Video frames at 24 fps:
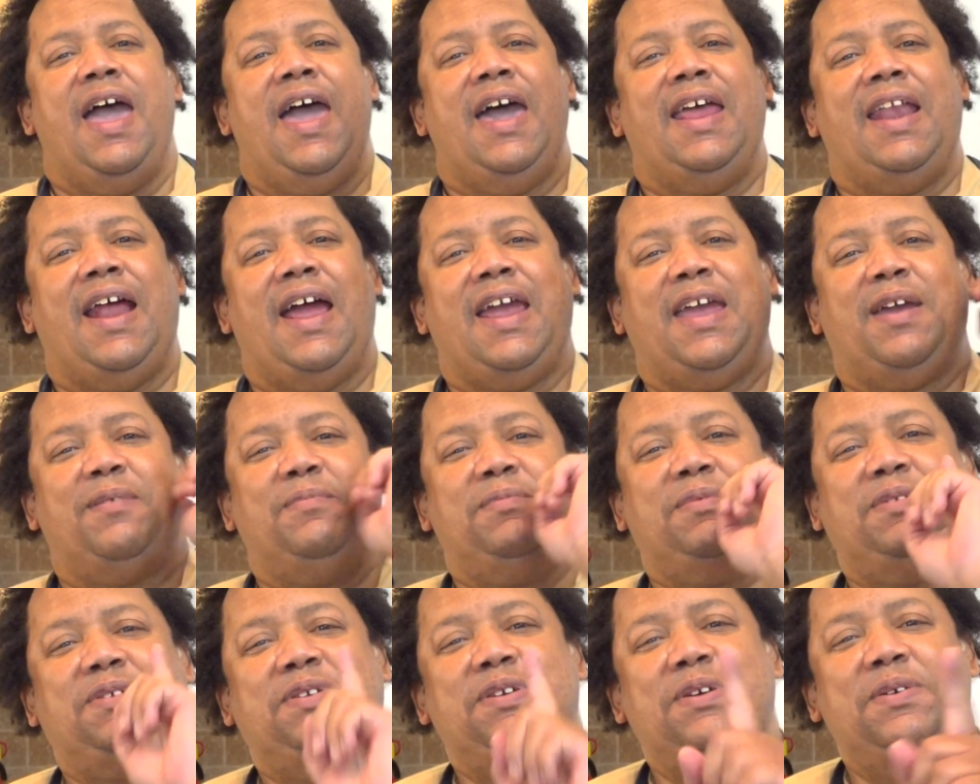And I am
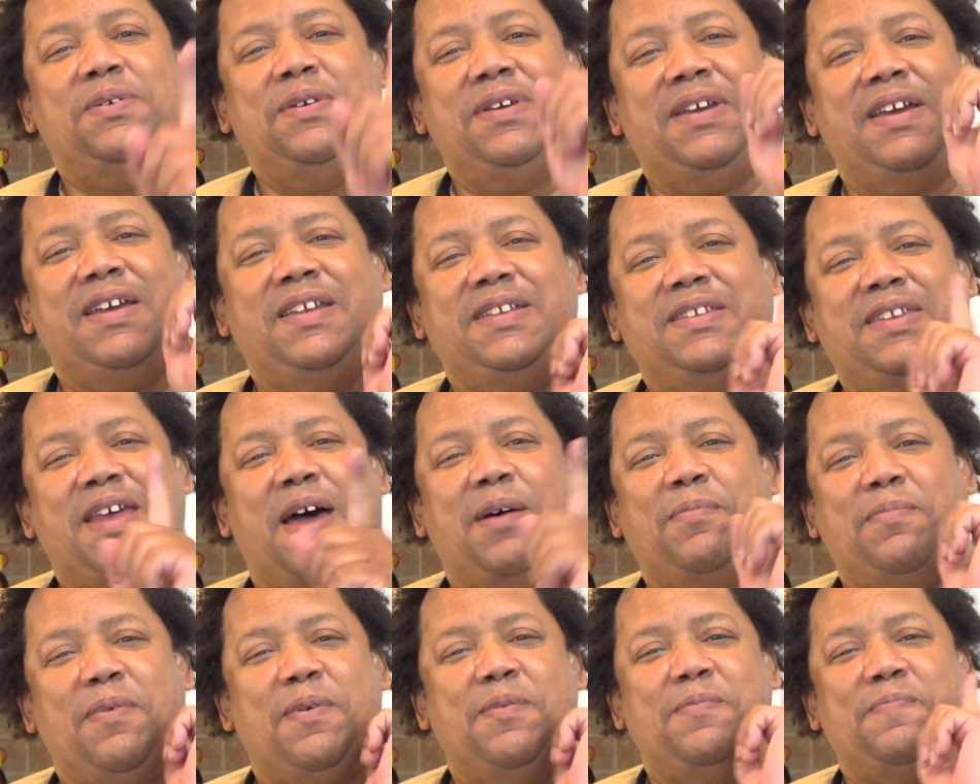doing a
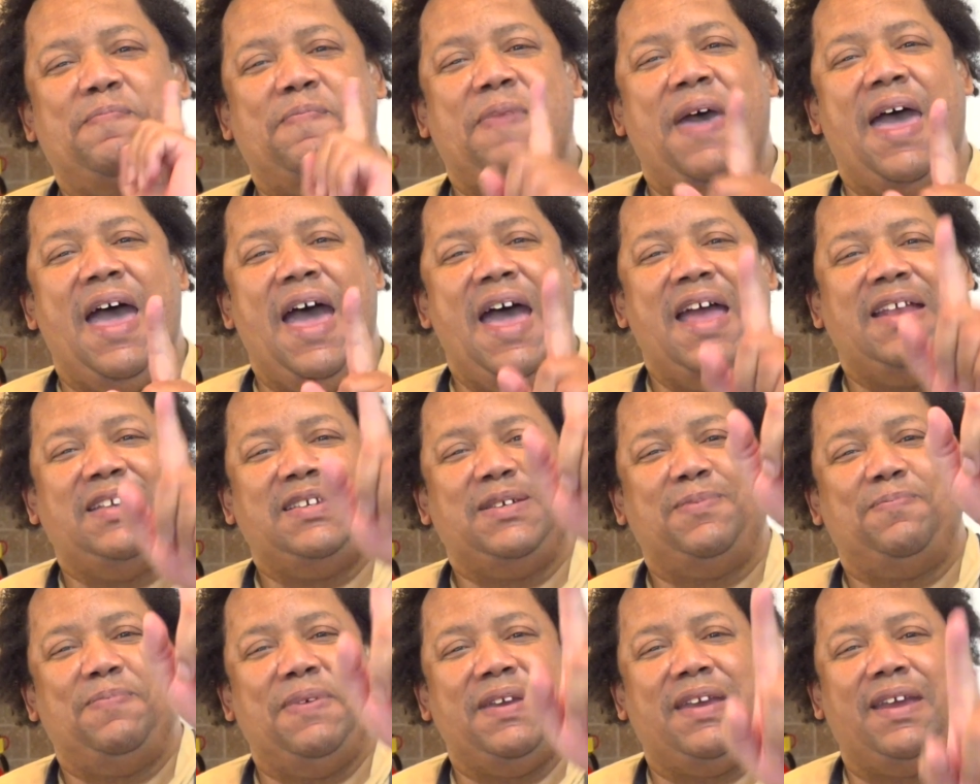double
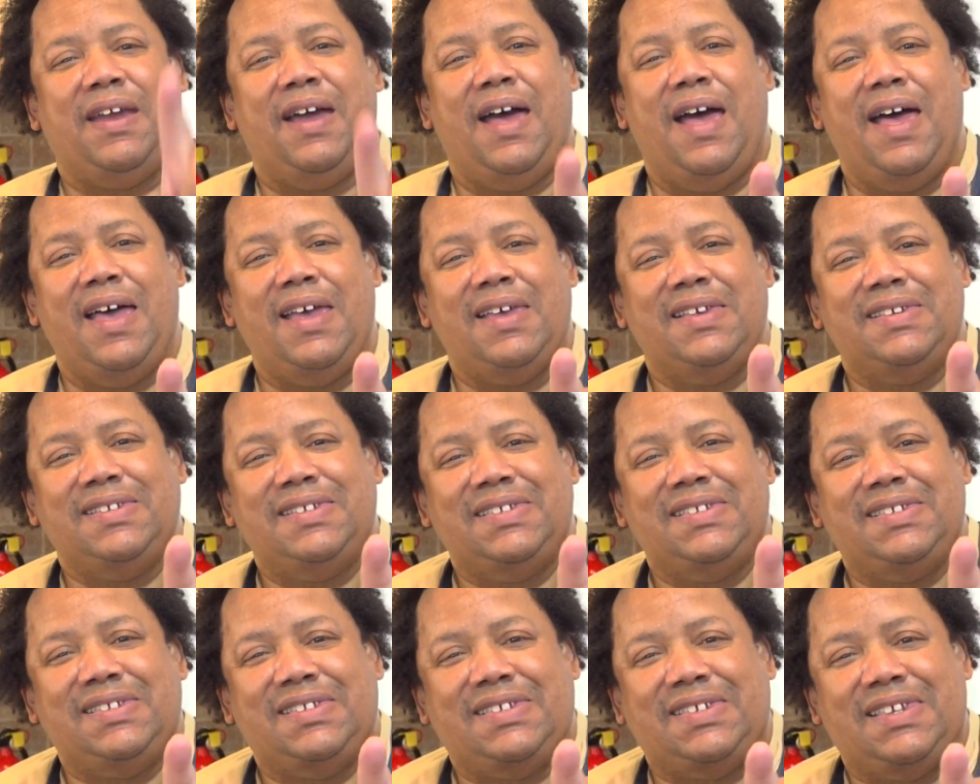batch
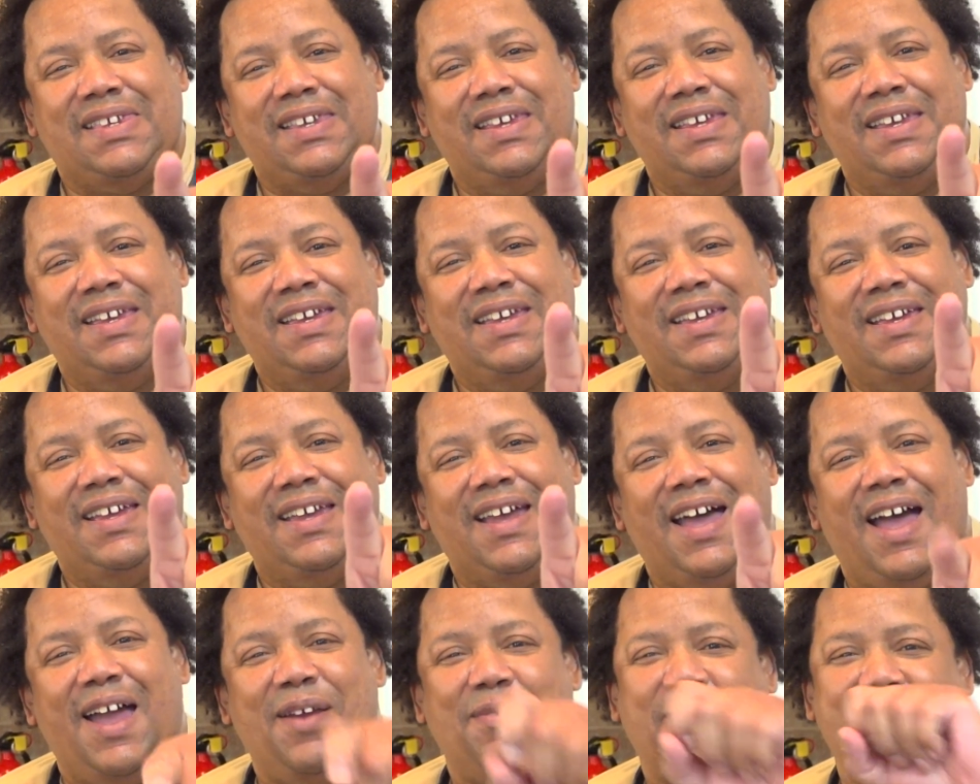because
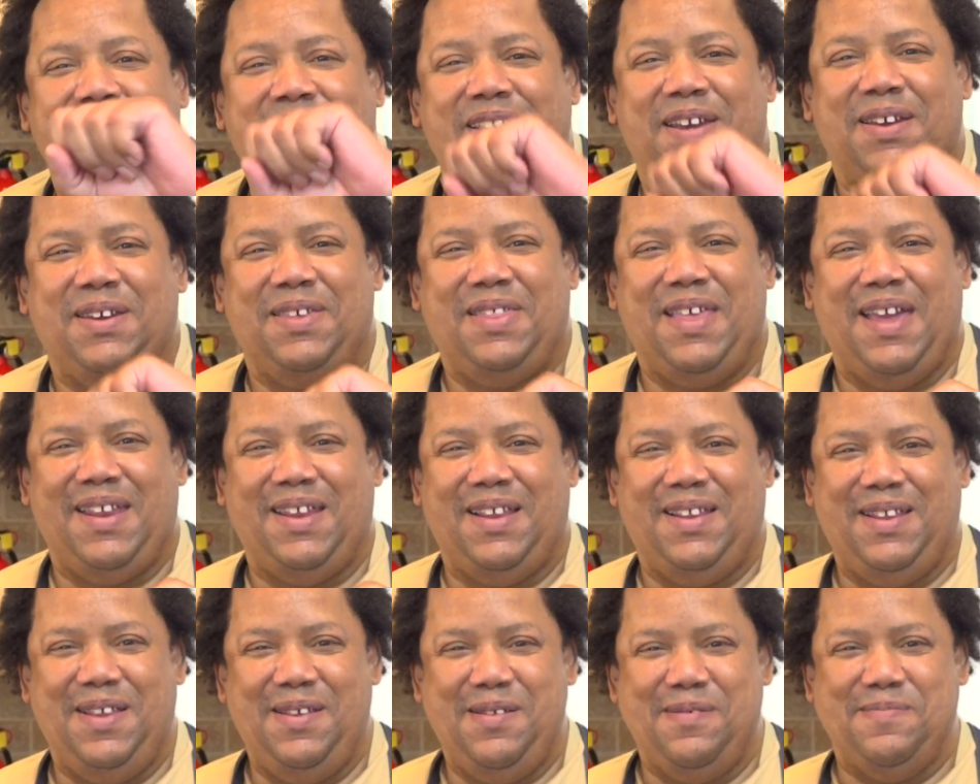I will tell you that in
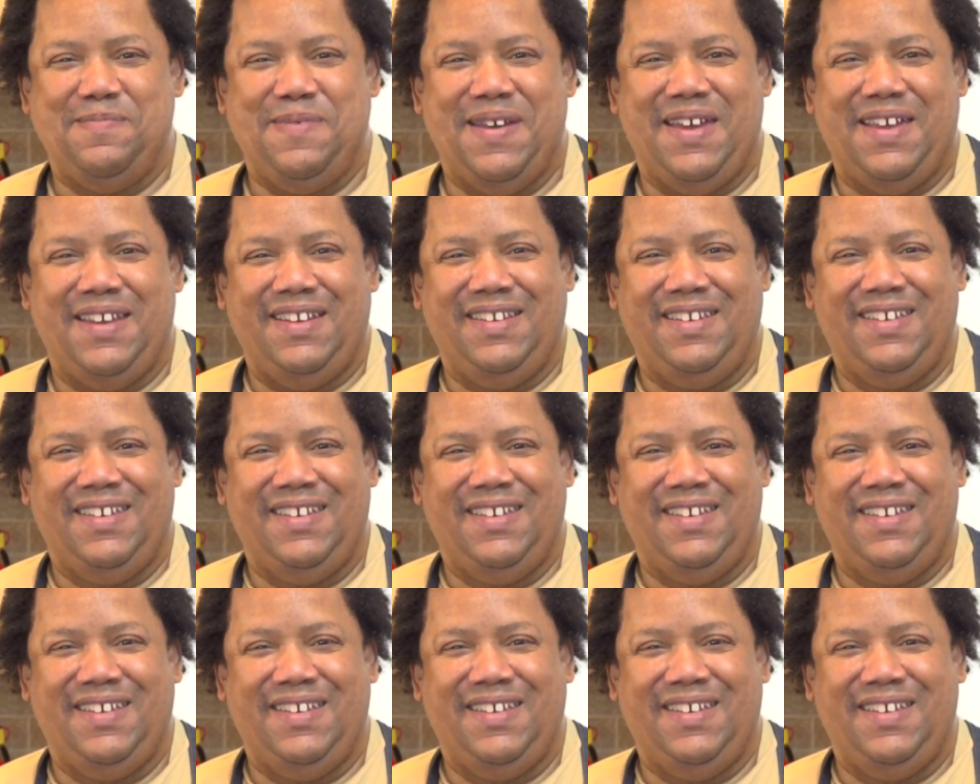a little bit.